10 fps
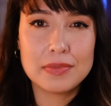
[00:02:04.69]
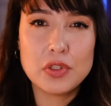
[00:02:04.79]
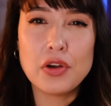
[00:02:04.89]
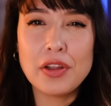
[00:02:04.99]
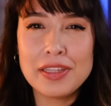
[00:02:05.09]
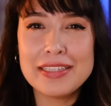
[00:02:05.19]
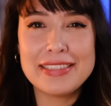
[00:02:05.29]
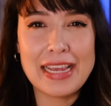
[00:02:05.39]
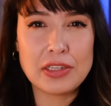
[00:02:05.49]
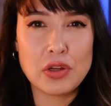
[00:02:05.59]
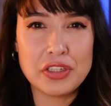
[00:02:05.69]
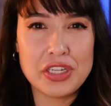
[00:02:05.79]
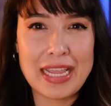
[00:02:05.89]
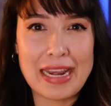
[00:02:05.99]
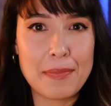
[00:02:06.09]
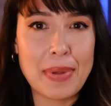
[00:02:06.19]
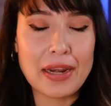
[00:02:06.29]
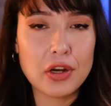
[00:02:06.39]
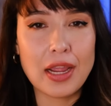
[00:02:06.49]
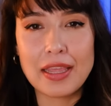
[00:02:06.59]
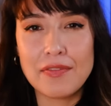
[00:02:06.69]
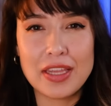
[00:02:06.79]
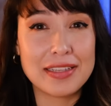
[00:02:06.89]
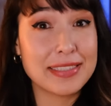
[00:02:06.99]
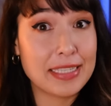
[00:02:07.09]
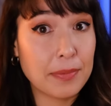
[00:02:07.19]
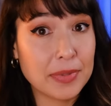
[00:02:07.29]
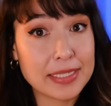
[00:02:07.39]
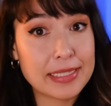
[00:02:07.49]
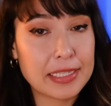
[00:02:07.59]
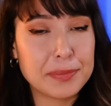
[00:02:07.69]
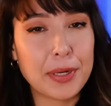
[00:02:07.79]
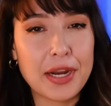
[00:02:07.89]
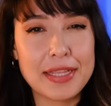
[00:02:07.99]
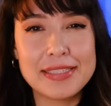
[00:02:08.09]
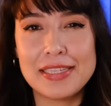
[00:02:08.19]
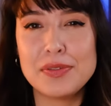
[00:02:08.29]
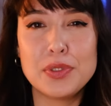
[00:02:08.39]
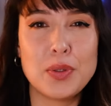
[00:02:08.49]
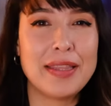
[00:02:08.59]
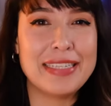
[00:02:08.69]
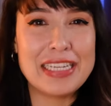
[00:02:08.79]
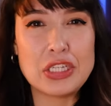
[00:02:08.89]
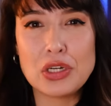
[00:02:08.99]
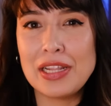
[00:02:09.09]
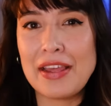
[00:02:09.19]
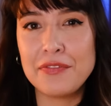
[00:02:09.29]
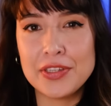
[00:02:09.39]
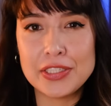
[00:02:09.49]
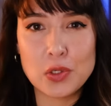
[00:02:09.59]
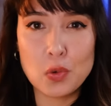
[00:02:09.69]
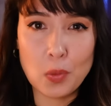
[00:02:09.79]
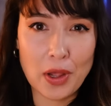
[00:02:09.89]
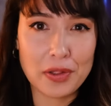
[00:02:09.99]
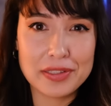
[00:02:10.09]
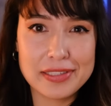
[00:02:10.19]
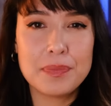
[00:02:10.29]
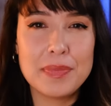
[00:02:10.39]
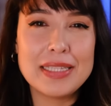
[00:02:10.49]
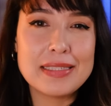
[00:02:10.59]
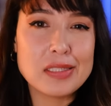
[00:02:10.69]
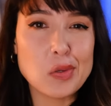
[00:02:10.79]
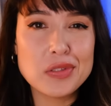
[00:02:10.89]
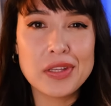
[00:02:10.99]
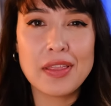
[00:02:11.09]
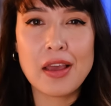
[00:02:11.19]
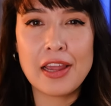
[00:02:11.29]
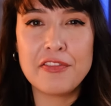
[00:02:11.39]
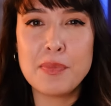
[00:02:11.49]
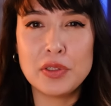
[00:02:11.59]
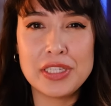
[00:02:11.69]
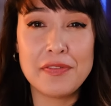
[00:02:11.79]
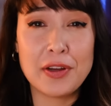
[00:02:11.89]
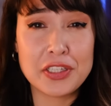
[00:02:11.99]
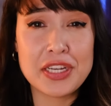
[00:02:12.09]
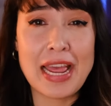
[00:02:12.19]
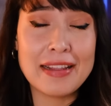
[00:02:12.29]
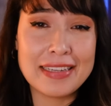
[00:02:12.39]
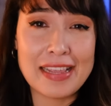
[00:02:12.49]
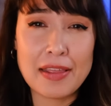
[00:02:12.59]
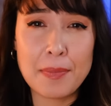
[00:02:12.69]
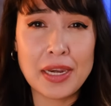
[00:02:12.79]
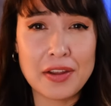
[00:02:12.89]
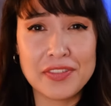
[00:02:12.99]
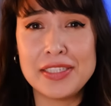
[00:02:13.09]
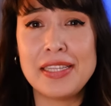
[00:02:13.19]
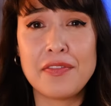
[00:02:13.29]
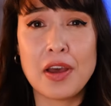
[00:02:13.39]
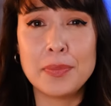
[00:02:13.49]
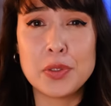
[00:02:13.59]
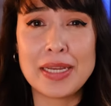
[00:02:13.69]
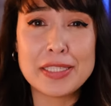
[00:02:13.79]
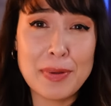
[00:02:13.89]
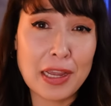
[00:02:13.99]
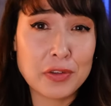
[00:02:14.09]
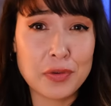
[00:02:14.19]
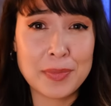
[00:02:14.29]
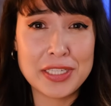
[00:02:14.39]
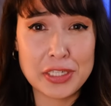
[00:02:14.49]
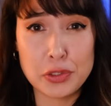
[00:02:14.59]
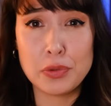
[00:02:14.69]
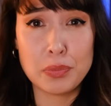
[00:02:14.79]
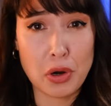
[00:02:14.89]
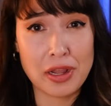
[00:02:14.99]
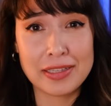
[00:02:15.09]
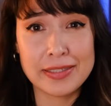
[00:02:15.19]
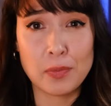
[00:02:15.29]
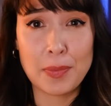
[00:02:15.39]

Not only is technology getting better at giving us seamless experiences between the digital and physical worlds, but this is also the kind of multifunctionality that many of us have come to expect from the digital products that we